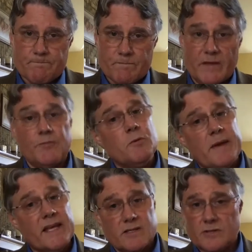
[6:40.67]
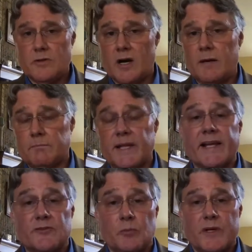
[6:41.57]
If you make it too
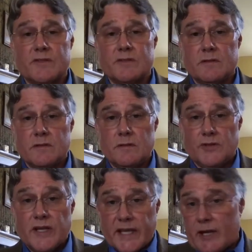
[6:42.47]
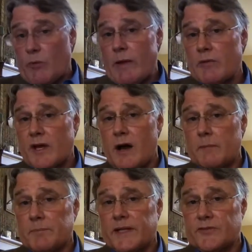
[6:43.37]
complex, which you can get away with a
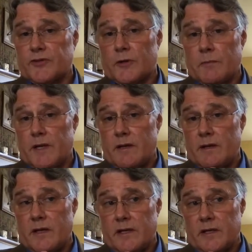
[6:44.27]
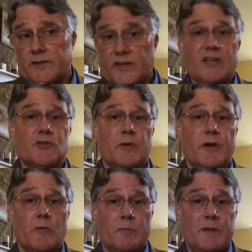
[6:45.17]
complex sermon in a
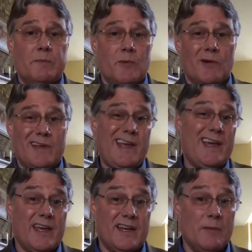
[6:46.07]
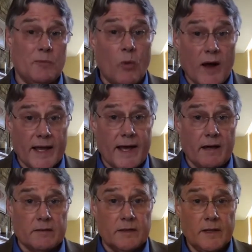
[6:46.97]
sanctuary where people can't get up and walk
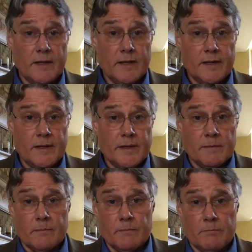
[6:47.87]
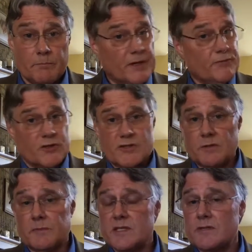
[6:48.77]
out. But if your
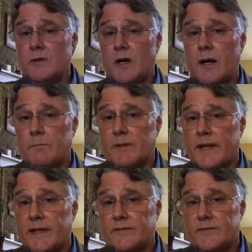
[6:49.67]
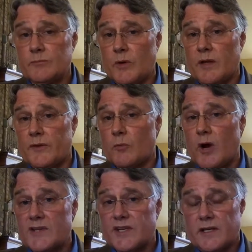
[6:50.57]
sermon's too complex while they're
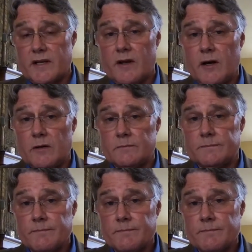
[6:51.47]
watching it at home,